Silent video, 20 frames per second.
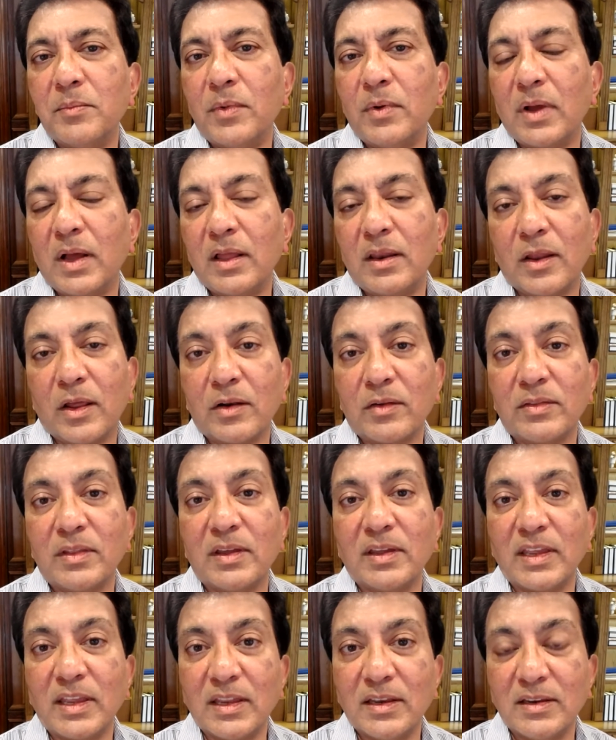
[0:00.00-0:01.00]
a lot of the
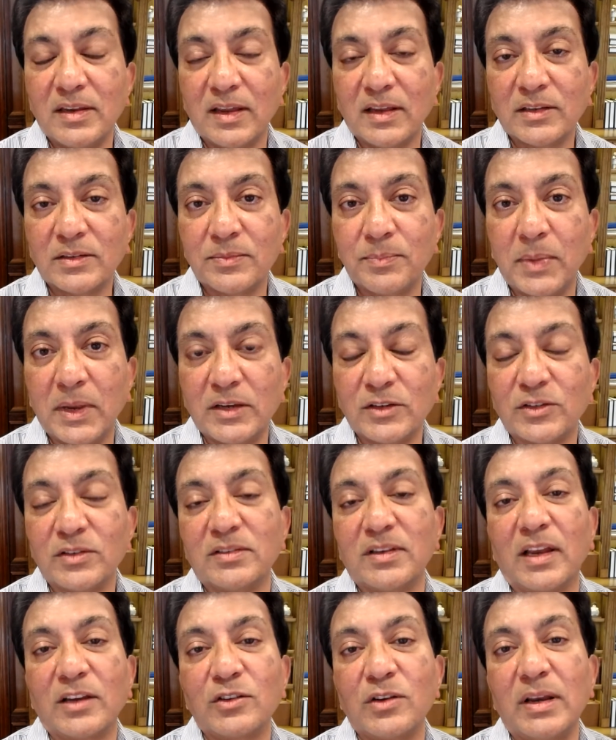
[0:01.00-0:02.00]
EDS patients
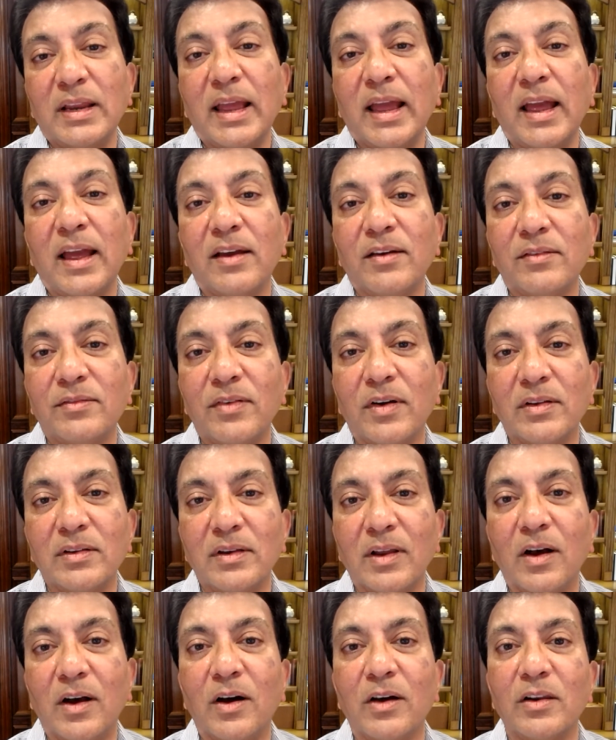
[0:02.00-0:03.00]
actually have
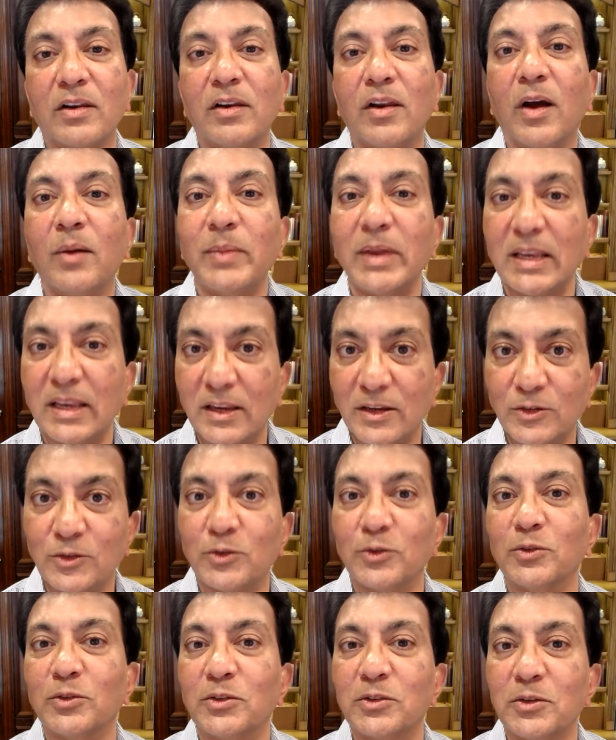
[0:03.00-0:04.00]
autonomic
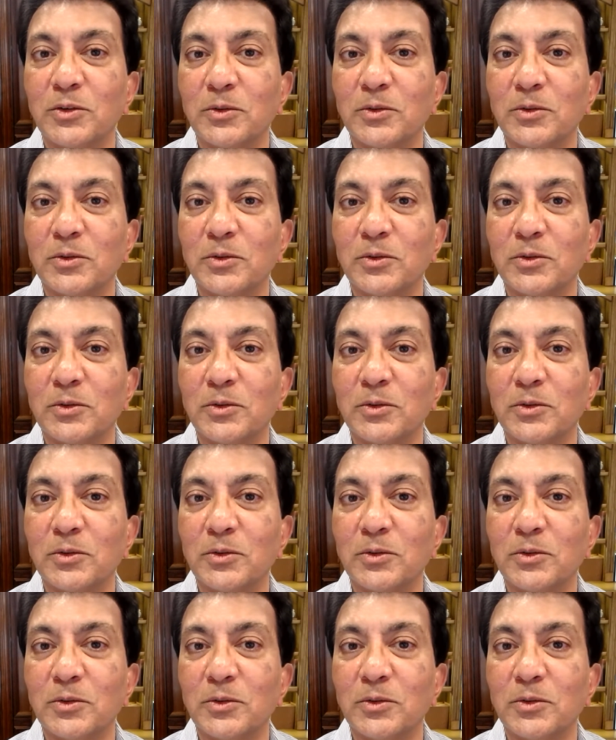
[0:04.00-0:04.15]
issues too.